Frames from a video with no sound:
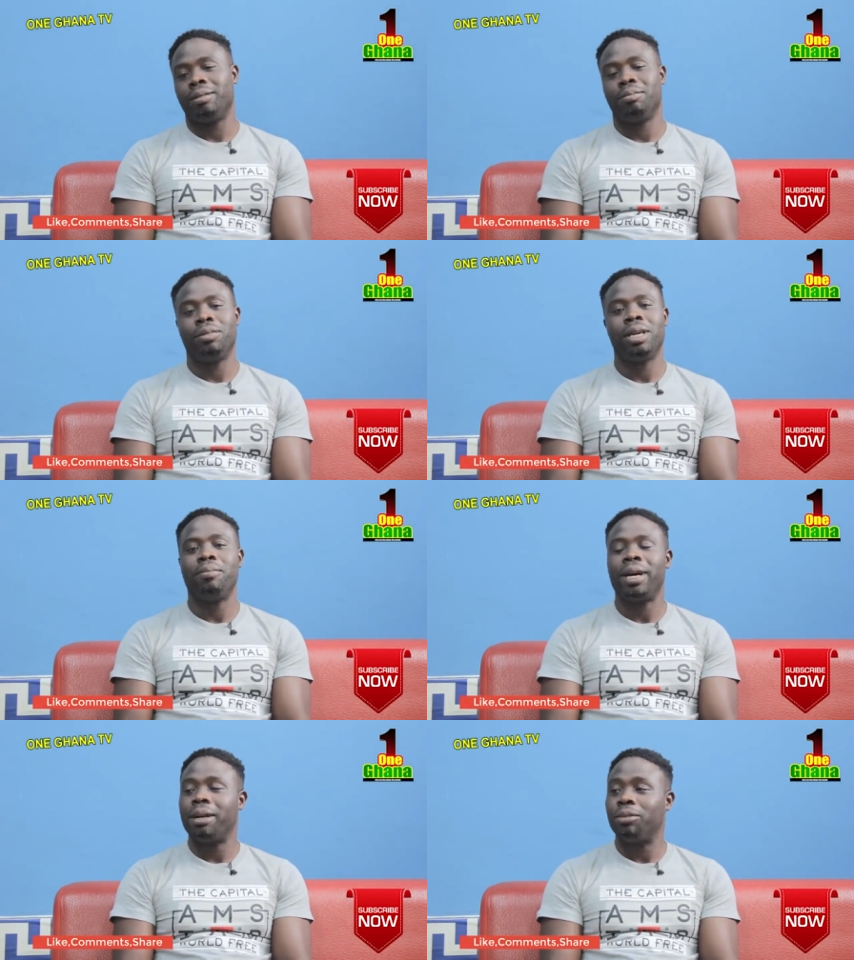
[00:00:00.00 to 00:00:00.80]

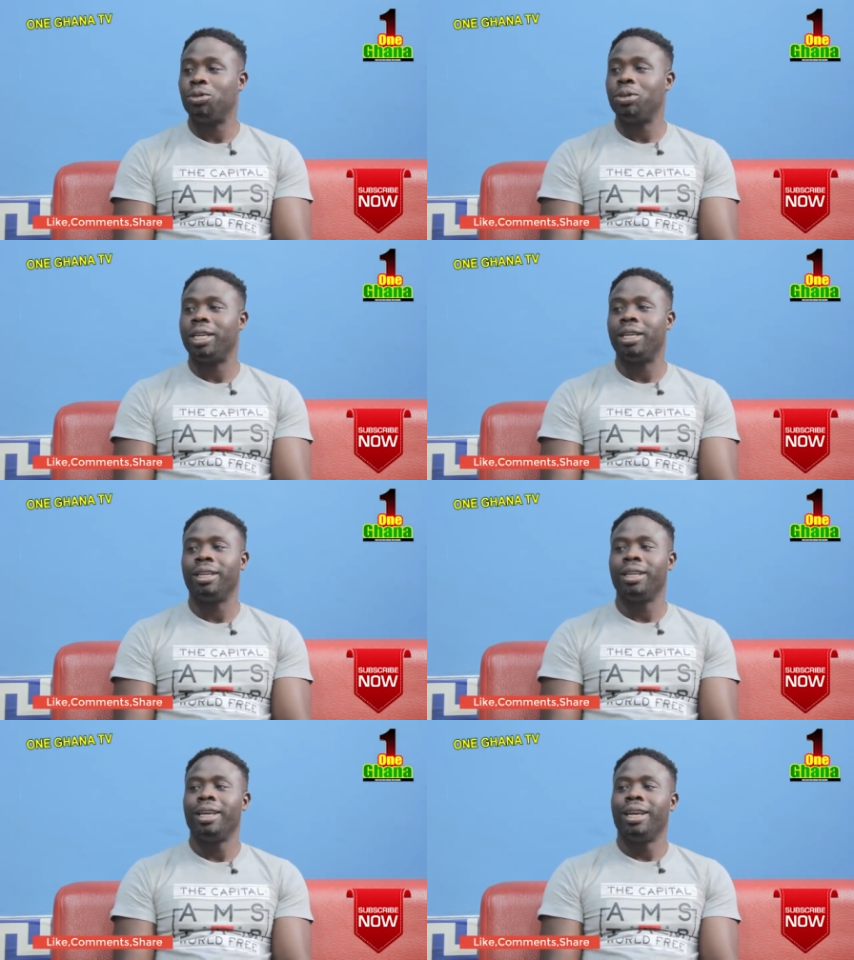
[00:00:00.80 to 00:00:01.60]
me ba na me so
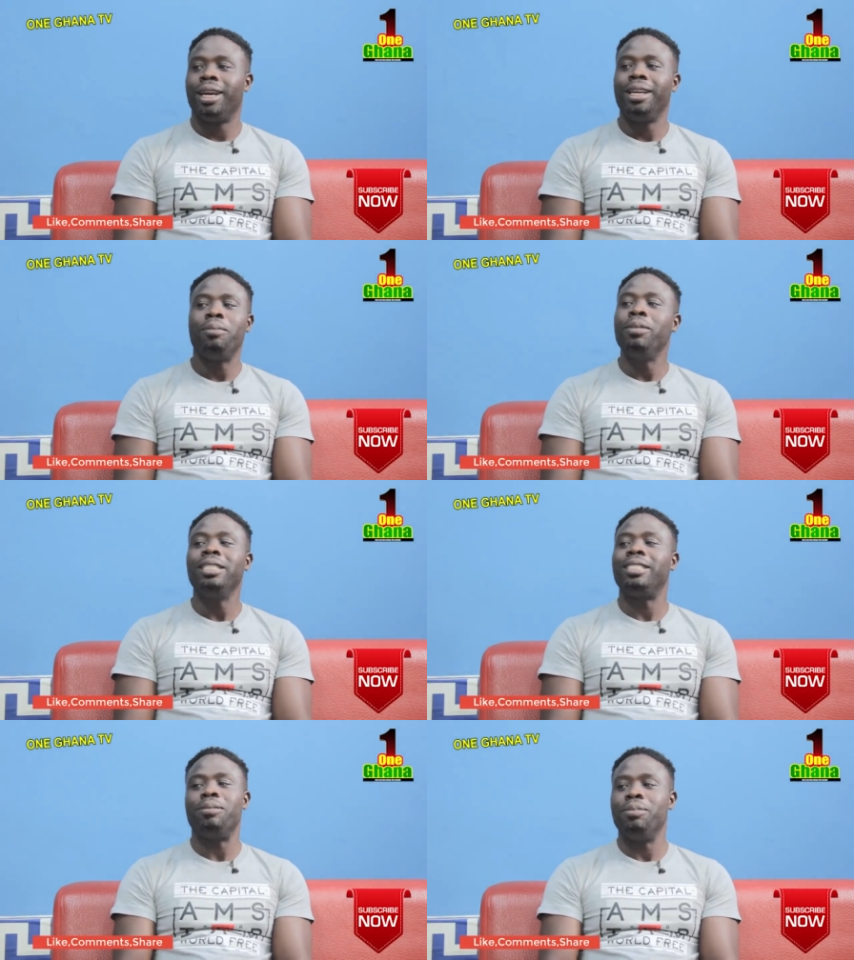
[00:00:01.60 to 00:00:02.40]
oke and you
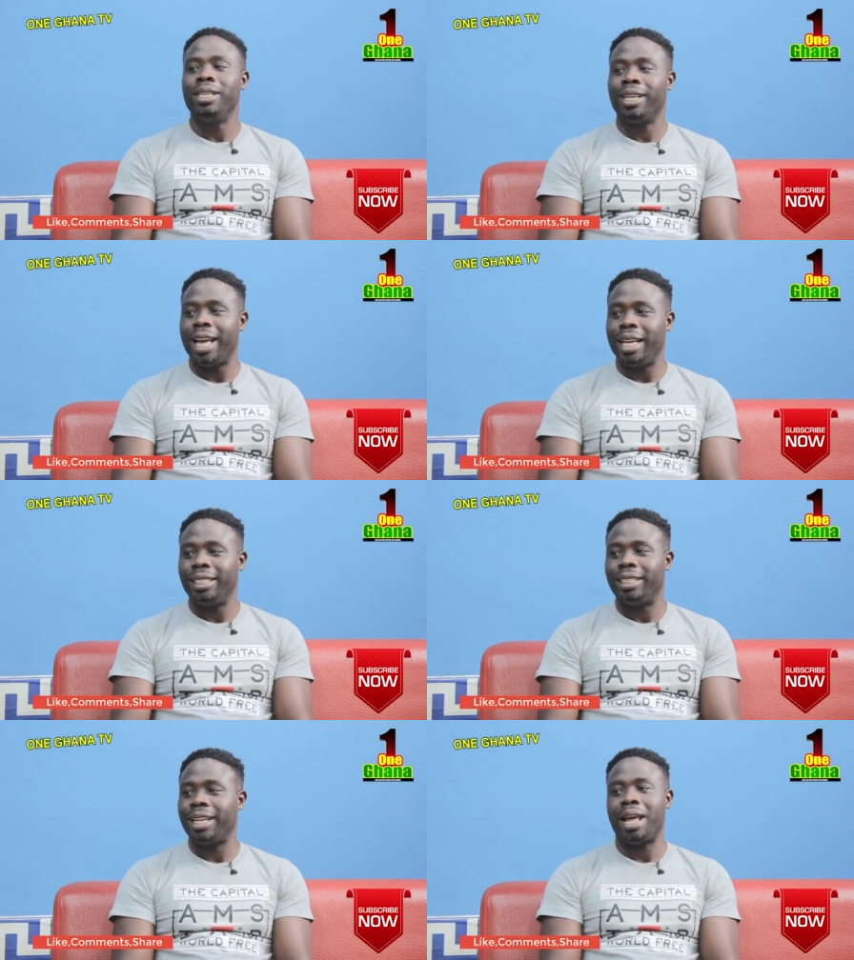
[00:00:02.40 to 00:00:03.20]
mean to me,
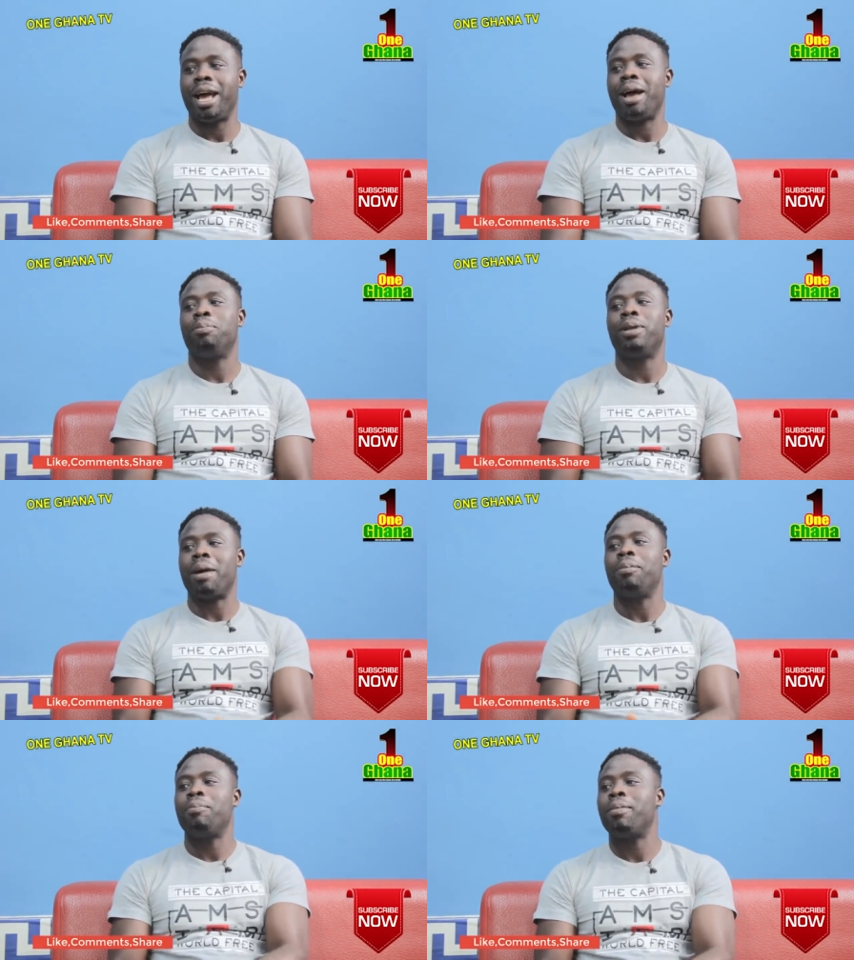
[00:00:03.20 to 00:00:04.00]
Antina
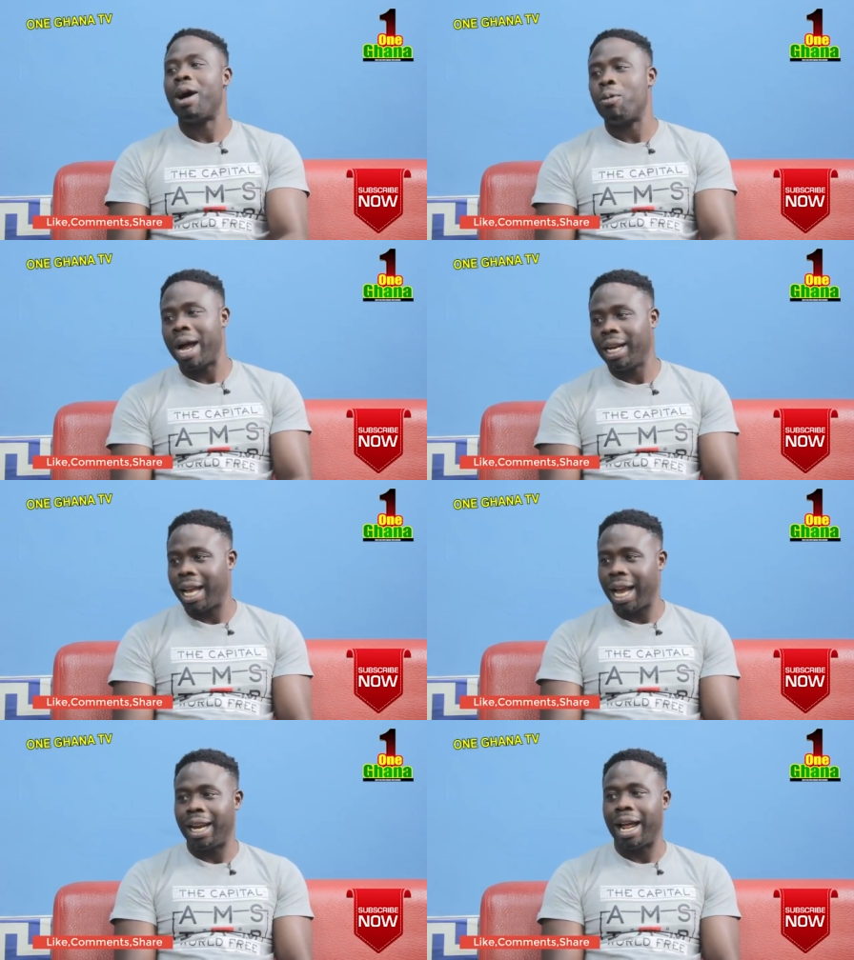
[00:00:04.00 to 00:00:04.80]
Abraham, ma one
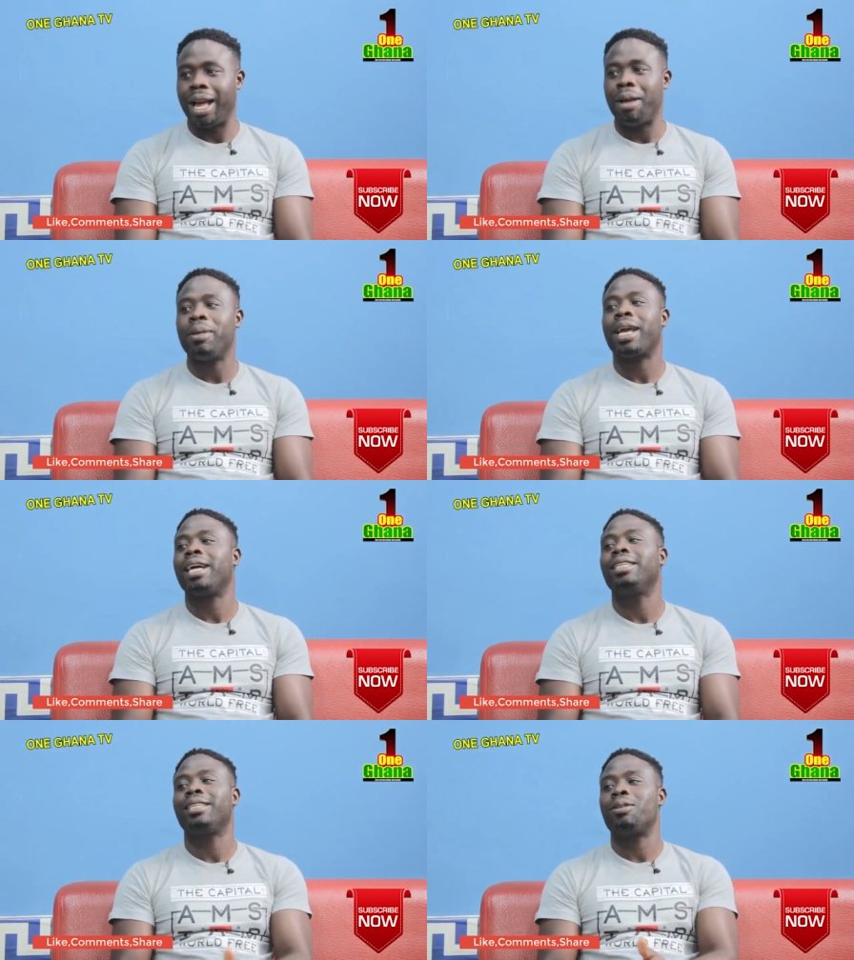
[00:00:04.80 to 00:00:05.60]
Ghana, and my
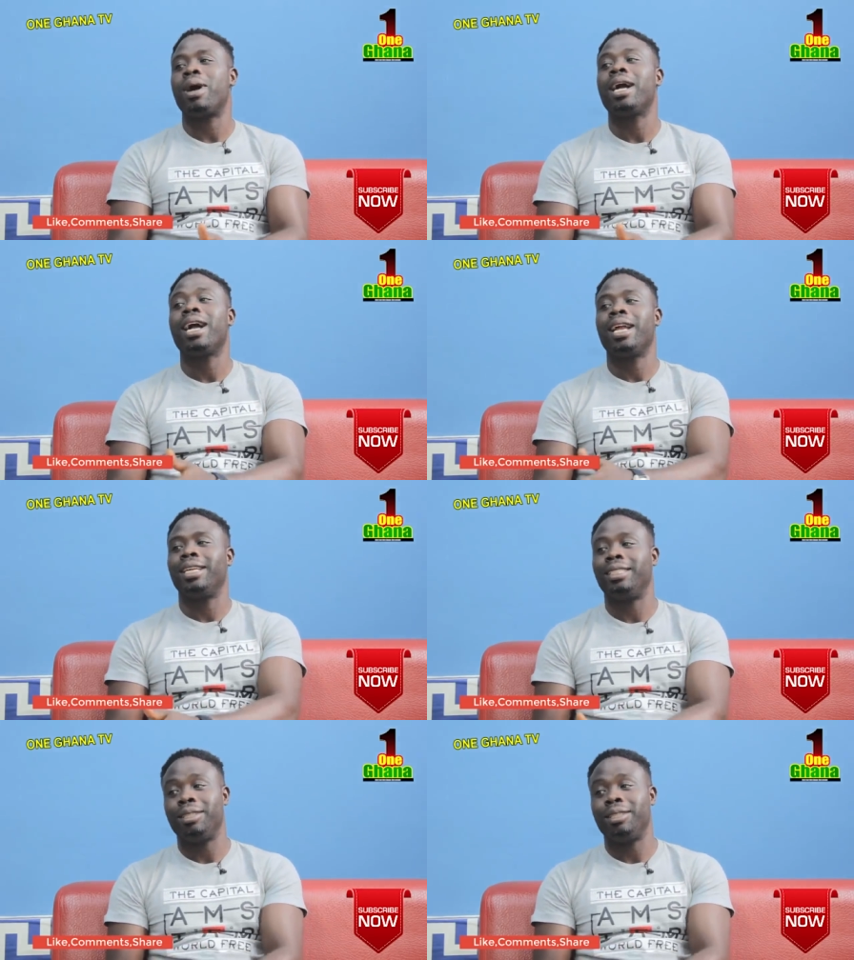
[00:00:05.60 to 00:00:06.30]
country one Ghana